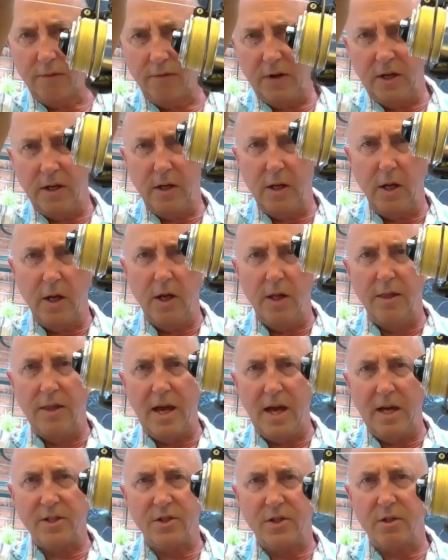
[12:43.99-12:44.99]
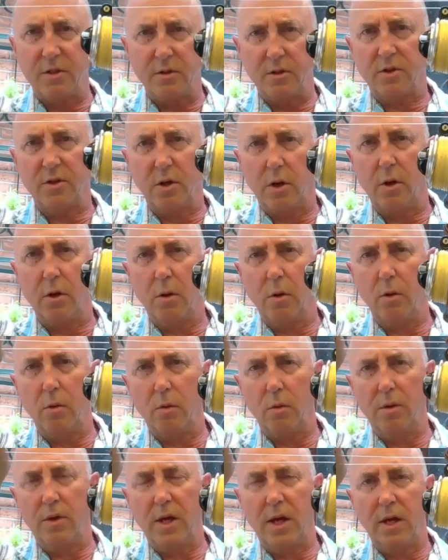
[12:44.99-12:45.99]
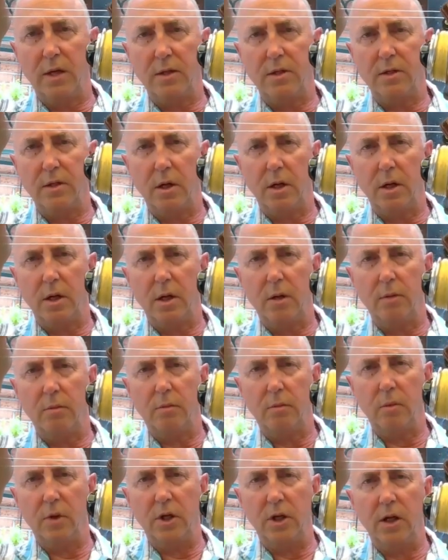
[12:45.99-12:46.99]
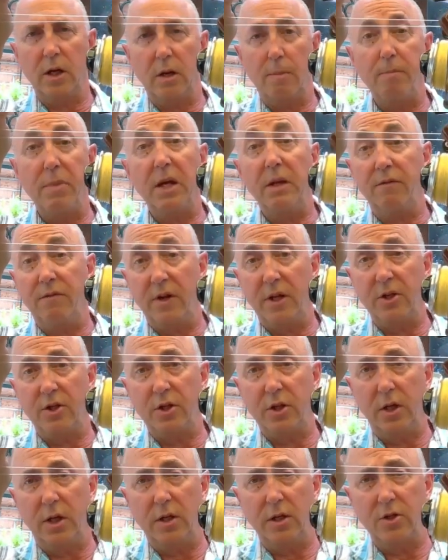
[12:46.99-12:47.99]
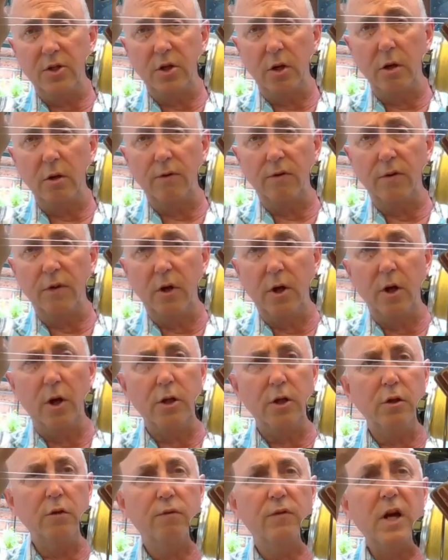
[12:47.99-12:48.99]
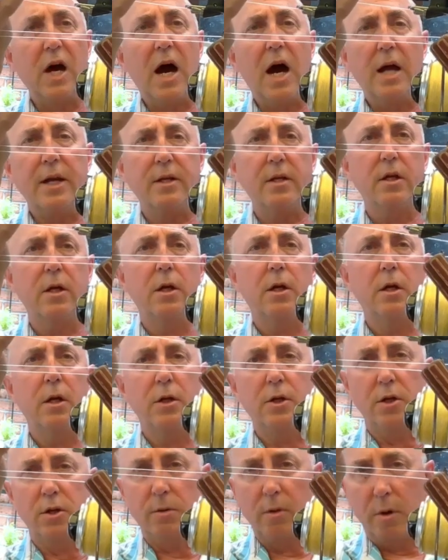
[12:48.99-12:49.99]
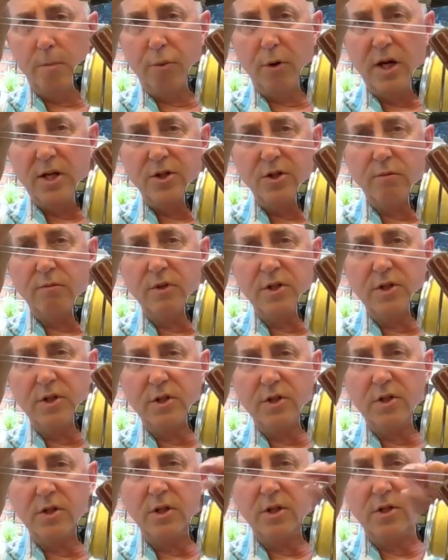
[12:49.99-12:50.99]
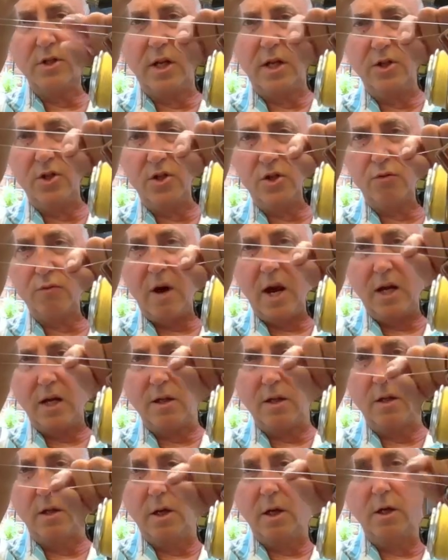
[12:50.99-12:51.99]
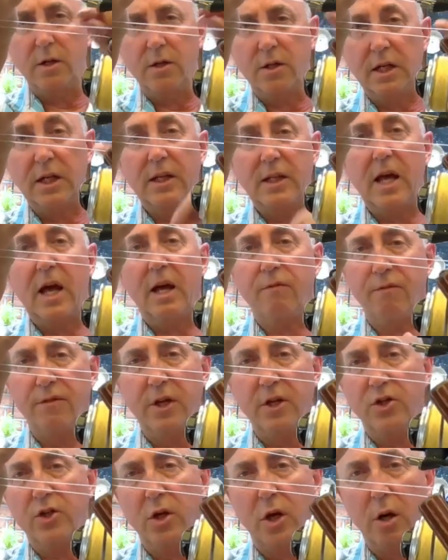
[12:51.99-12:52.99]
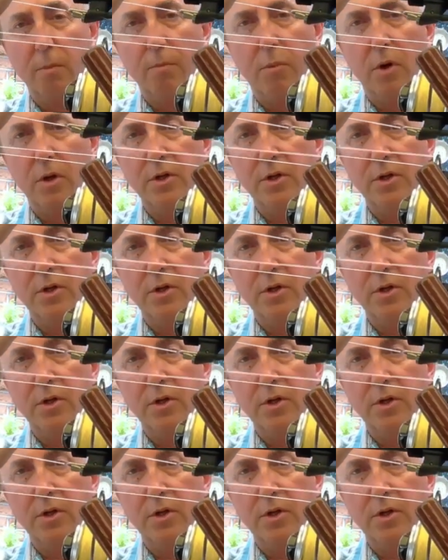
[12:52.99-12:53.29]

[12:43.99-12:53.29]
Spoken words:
And that's so that when you get a big fish in the surf, you've got abrasion resistance and strength to get that fish up onto